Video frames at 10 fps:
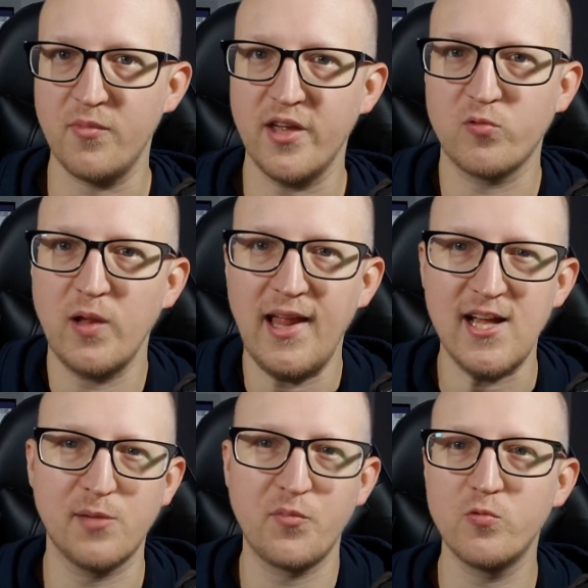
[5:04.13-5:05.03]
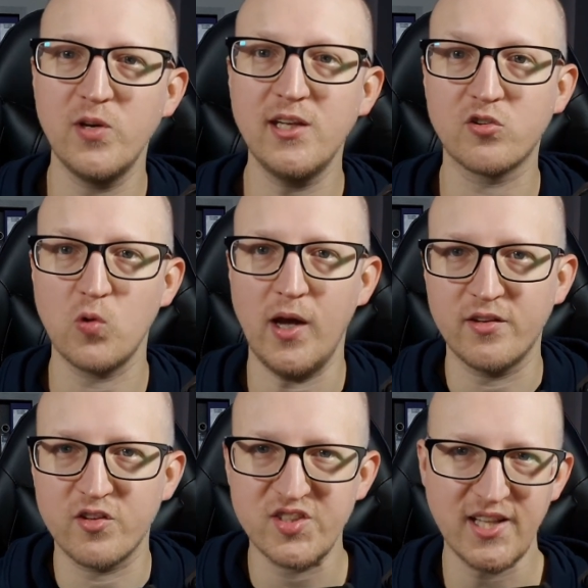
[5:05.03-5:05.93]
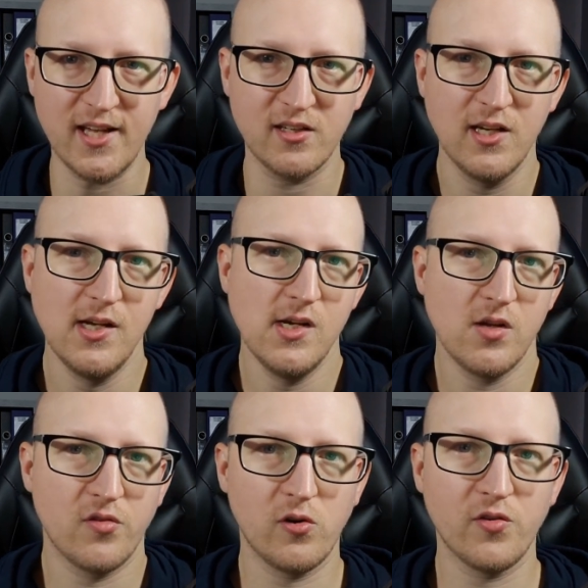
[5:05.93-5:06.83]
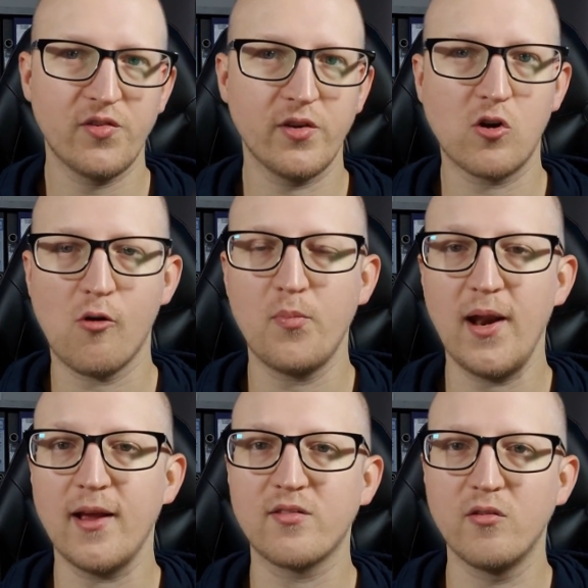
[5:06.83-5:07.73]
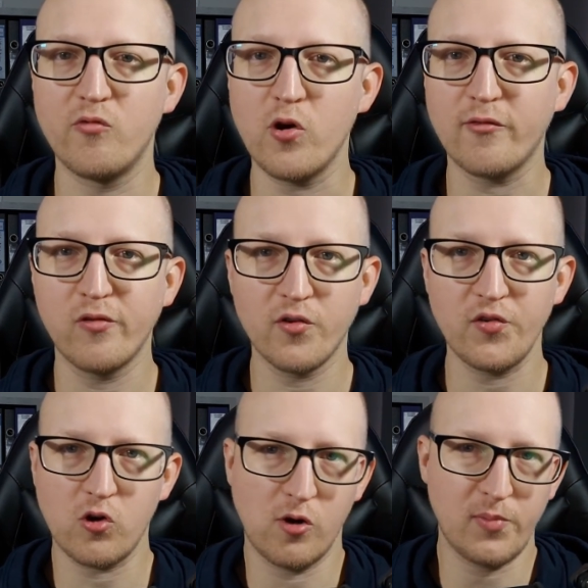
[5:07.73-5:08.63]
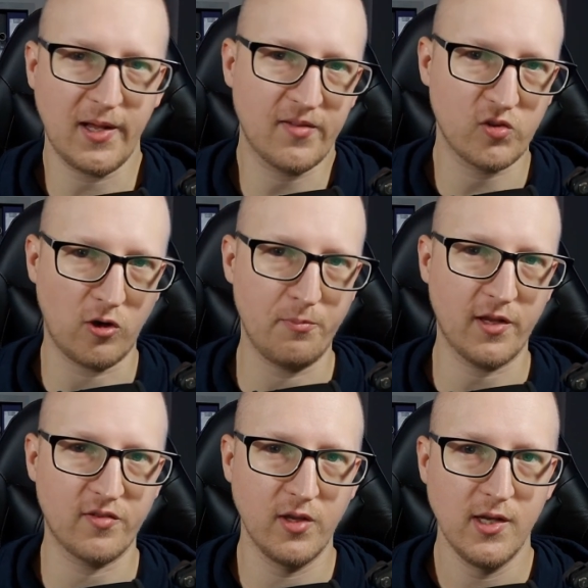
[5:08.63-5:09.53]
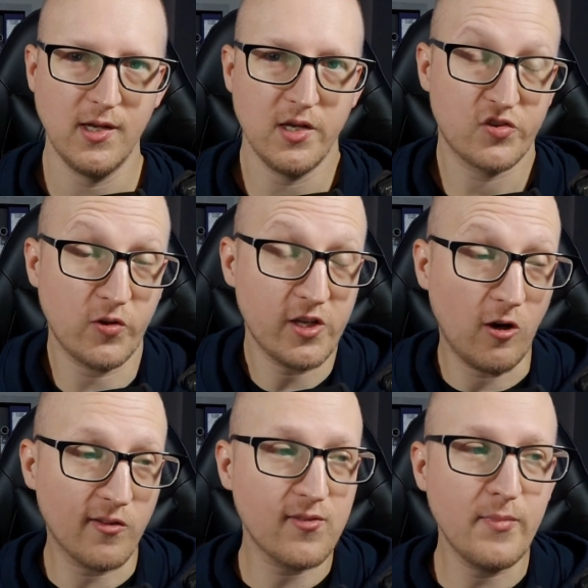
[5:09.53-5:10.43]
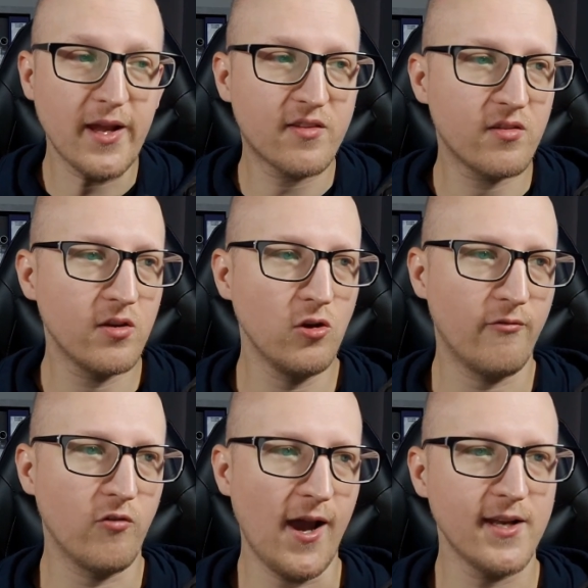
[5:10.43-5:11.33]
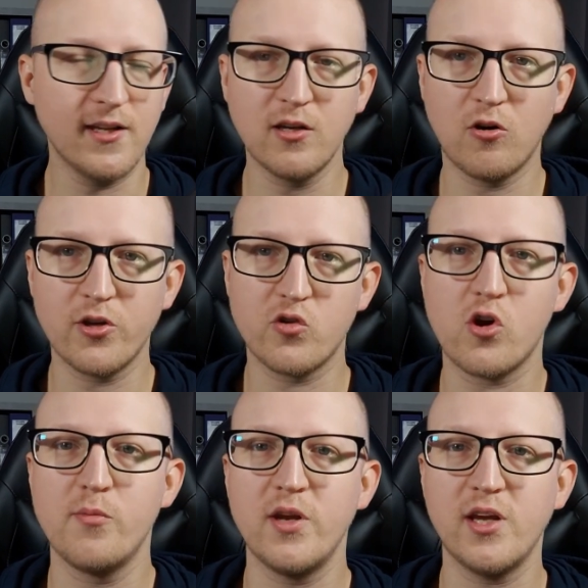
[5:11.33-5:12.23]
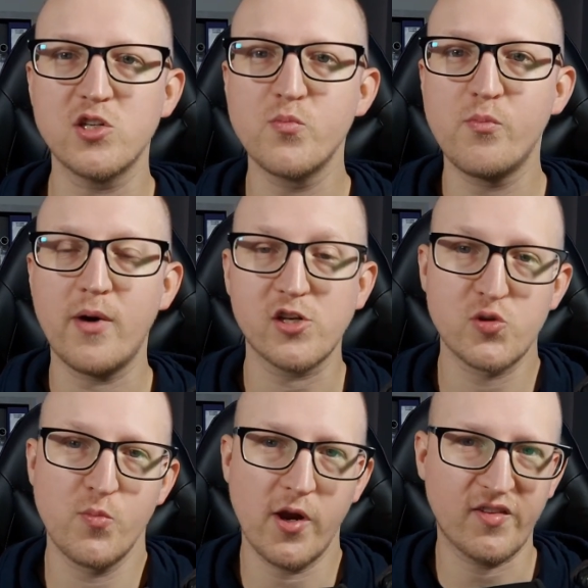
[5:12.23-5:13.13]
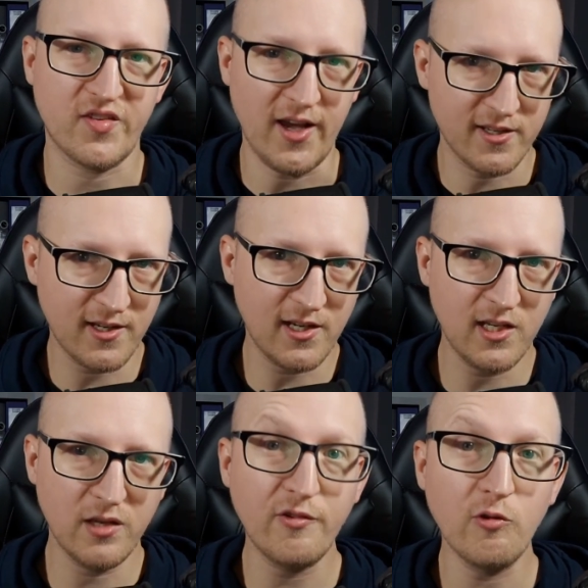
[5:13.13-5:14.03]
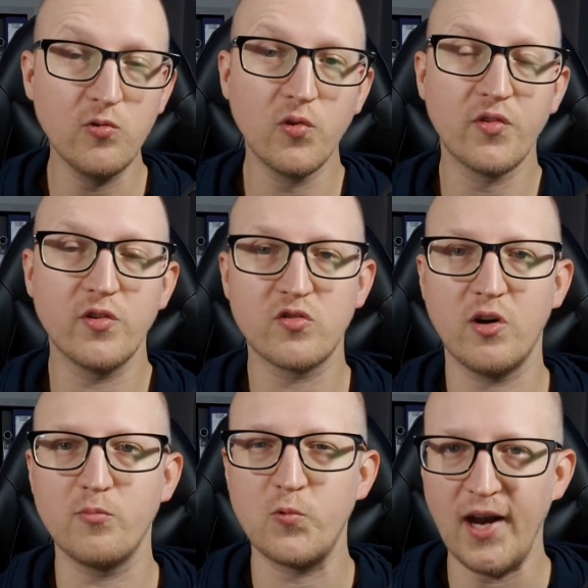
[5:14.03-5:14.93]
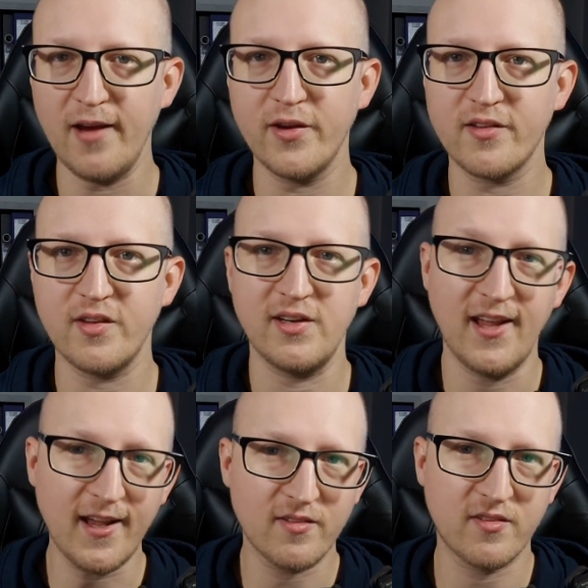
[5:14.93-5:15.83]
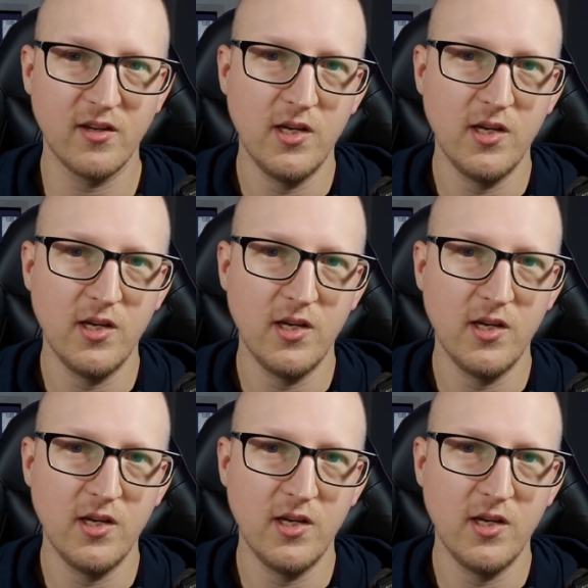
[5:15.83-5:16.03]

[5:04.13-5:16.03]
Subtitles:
that will help the reader to understand those complex workflows or complex topics. So it also makes your writing or your documentation much more excitingly if you use some graphics and texts,